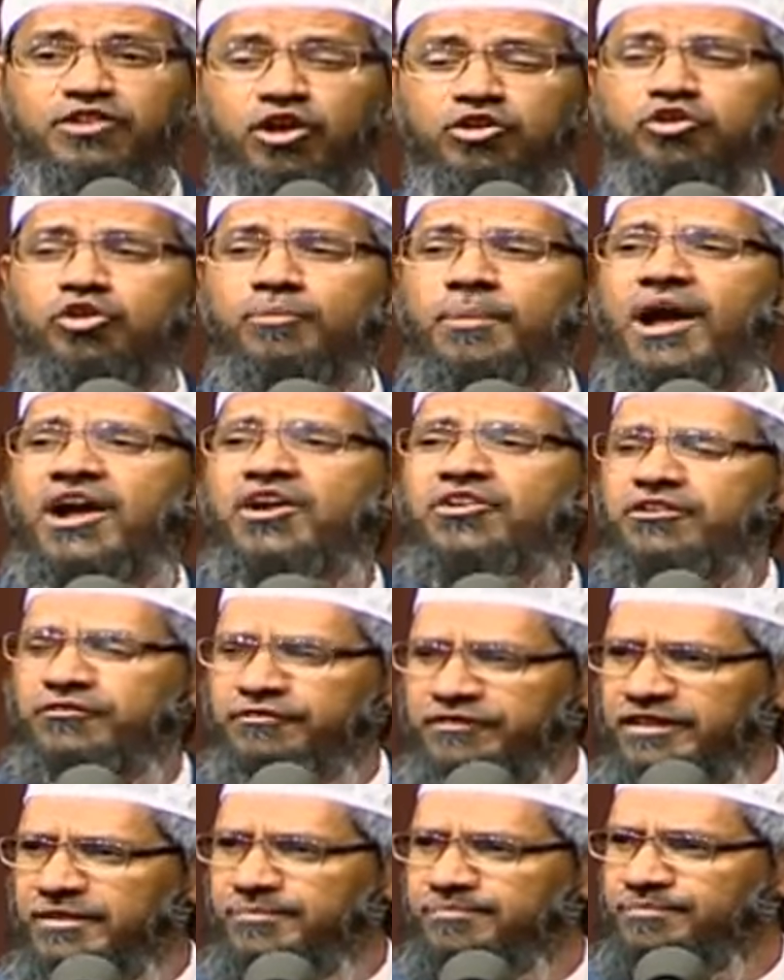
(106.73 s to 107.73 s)
his
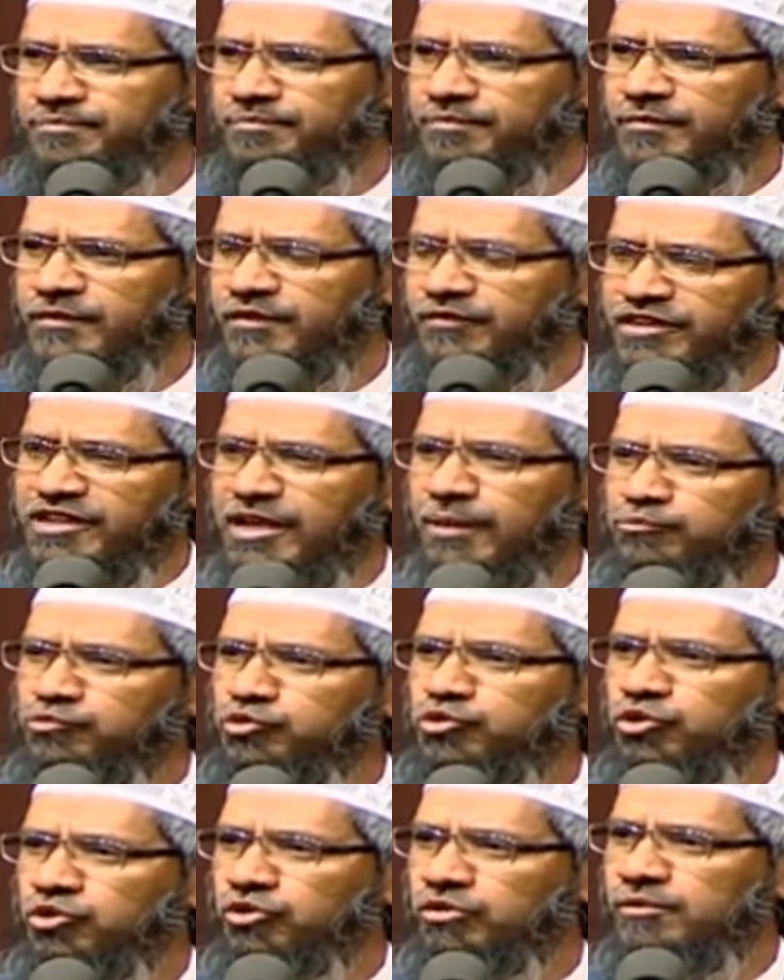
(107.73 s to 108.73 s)
autobiography, we come
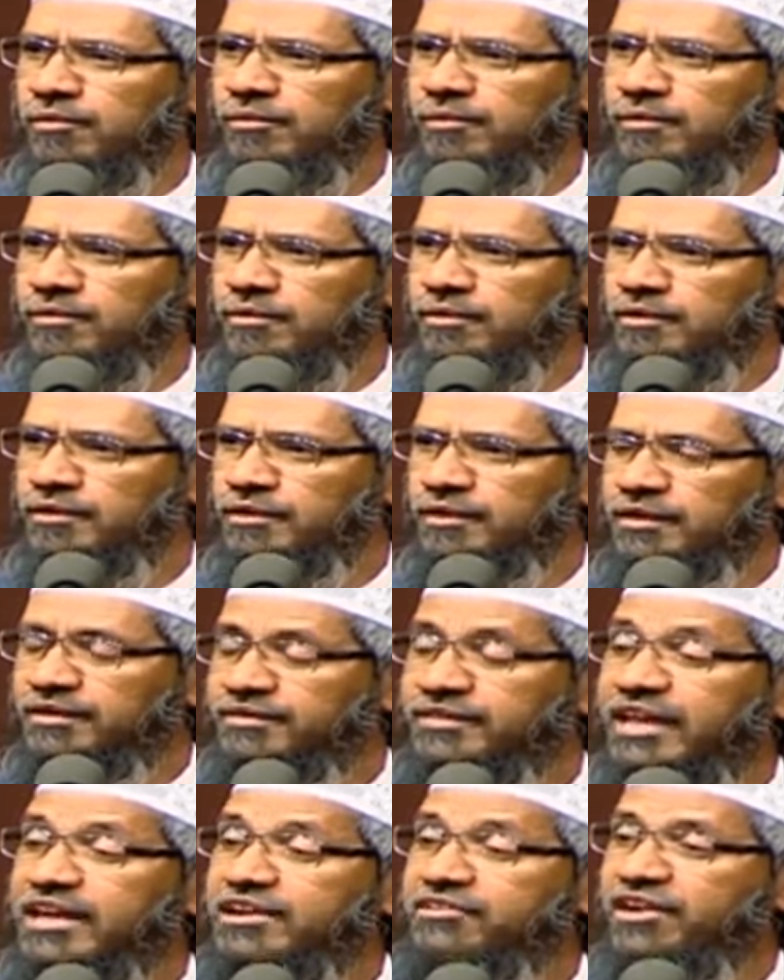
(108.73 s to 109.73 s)
to know
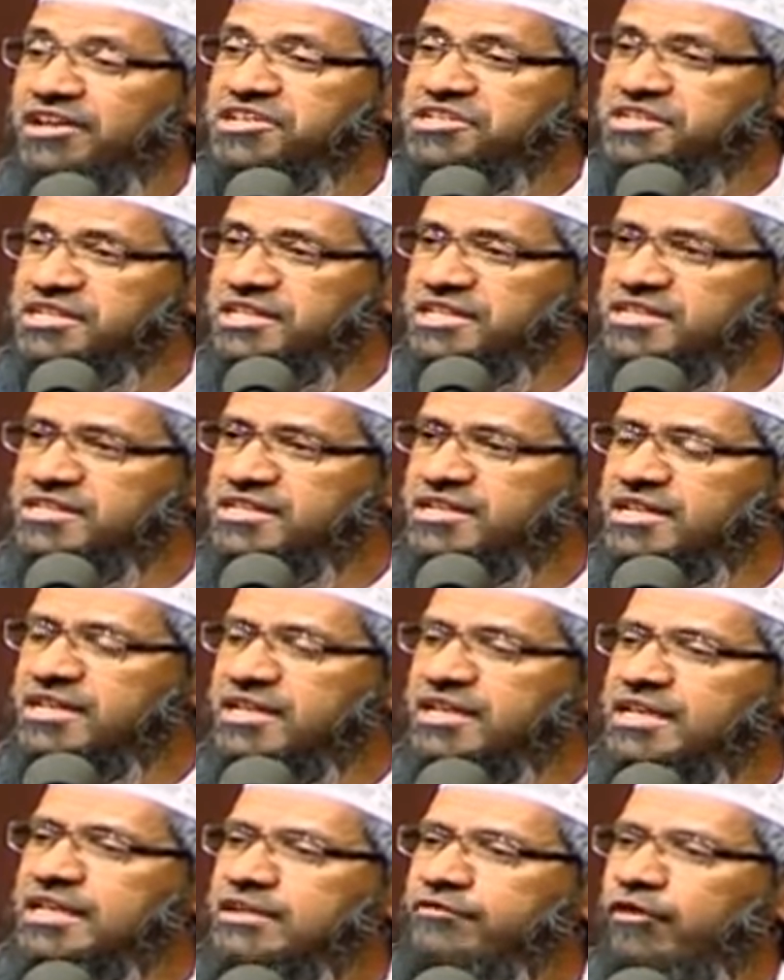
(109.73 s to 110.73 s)
that
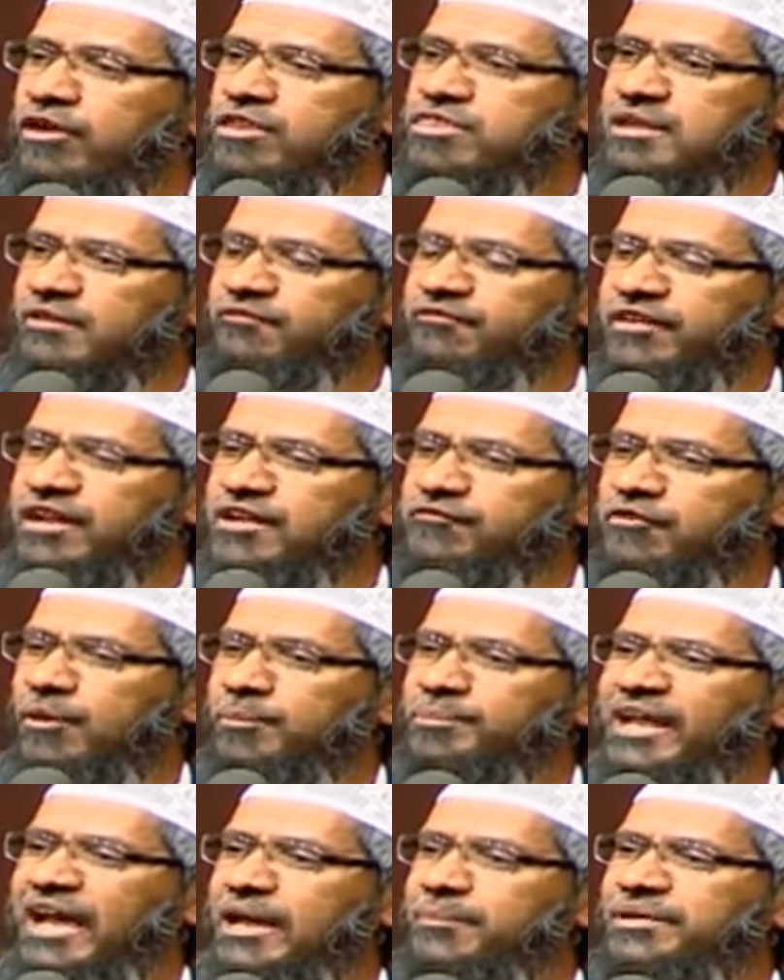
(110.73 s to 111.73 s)
Rajneesh, he was suffering
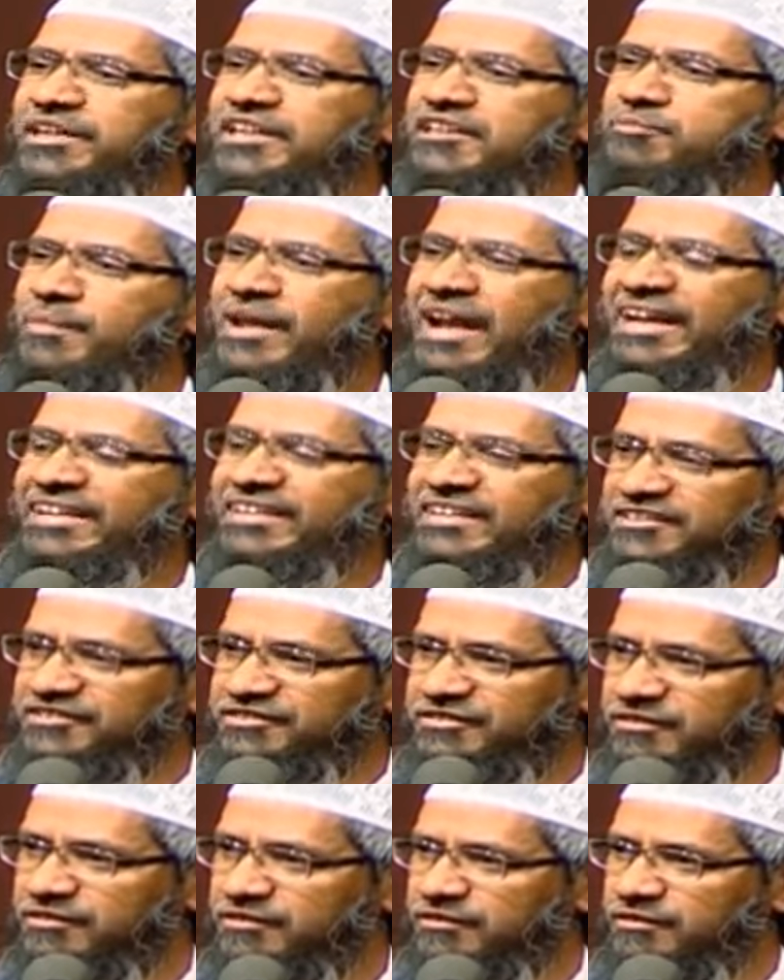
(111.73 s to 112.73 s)
from diabetes
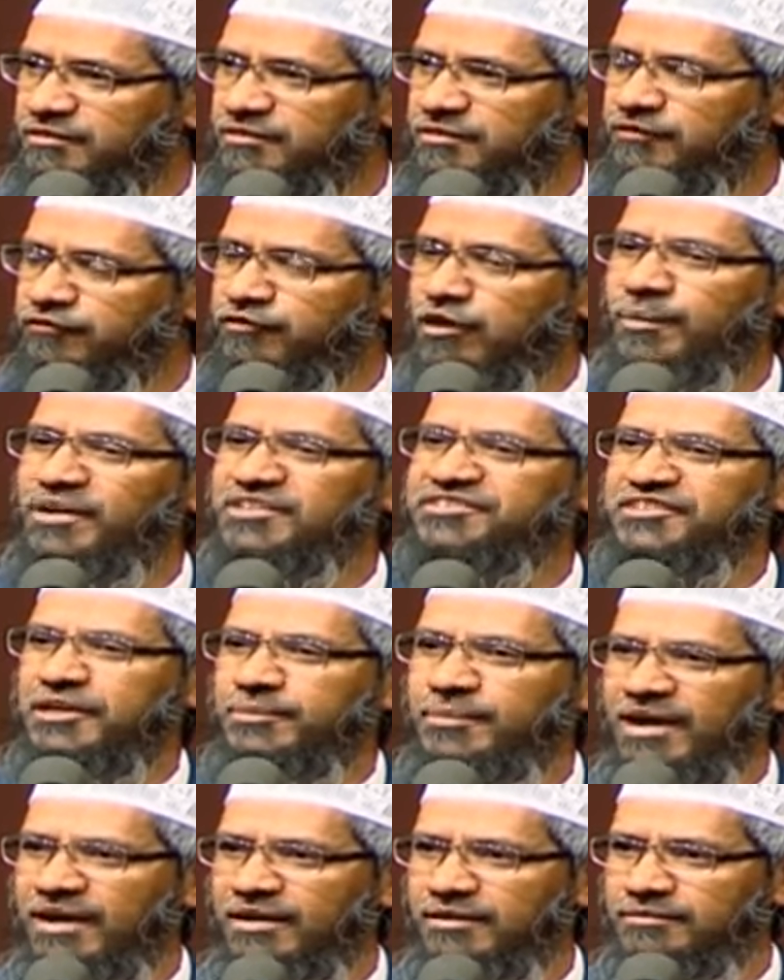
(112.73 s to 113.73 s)
mellitus, from
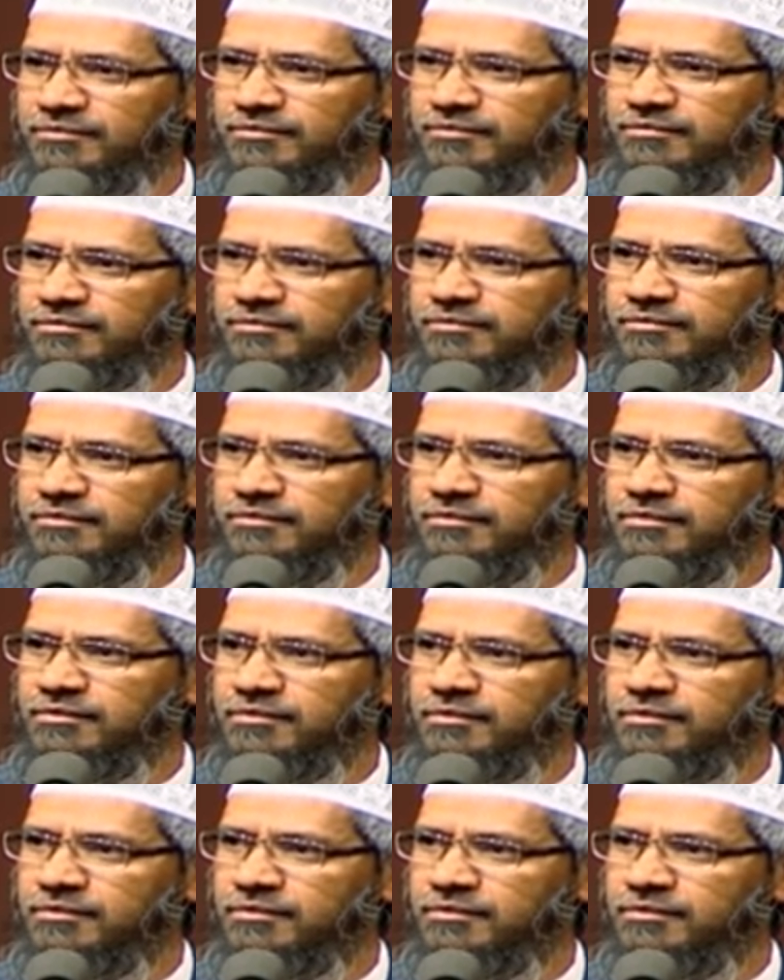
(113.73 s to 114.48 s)
asthma,